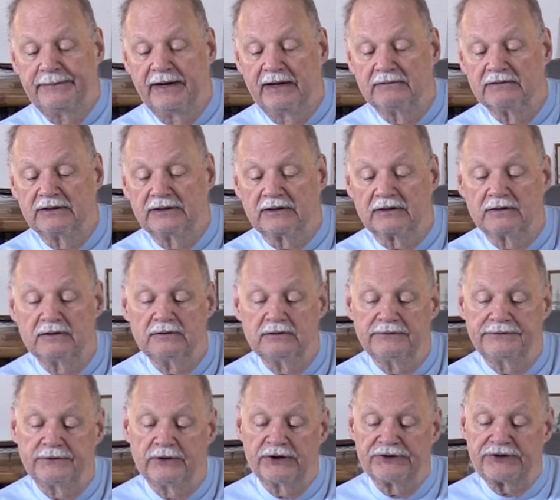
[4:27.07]
bevel it and glue
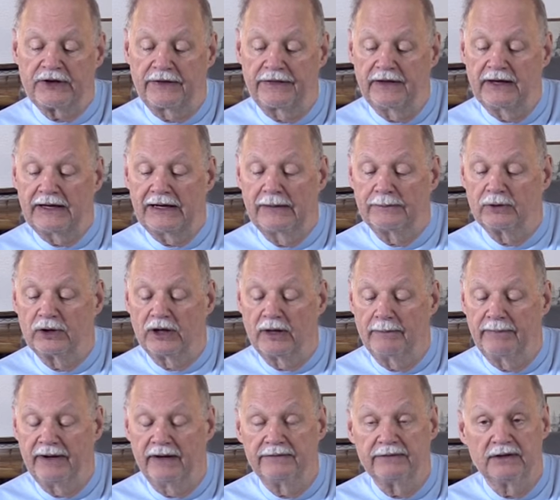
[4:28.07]
it first. I think I'm going to
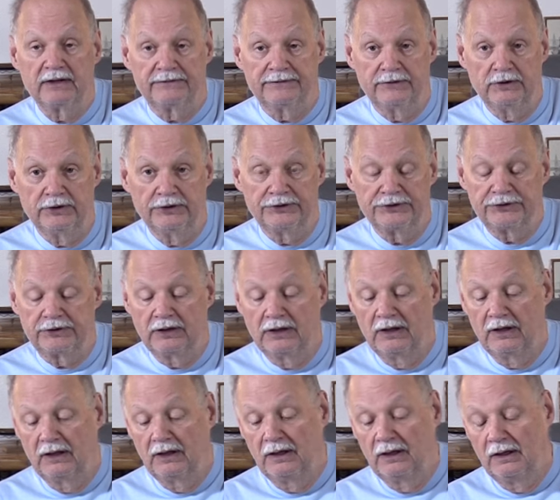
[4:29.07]
bevel it first.
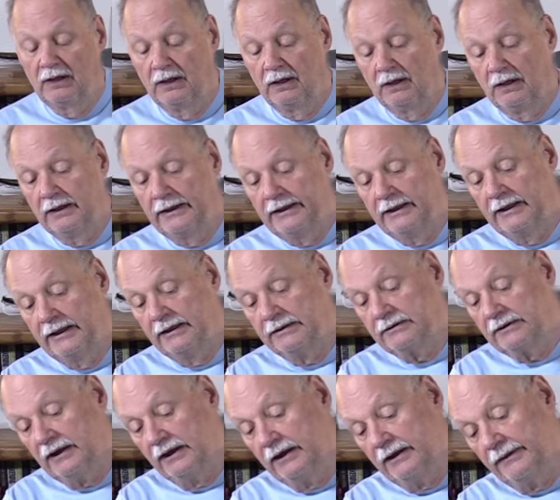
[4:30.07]

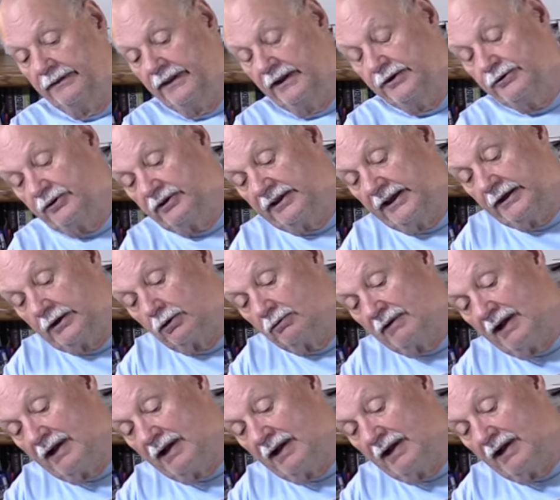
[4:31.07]
And uh, then you take a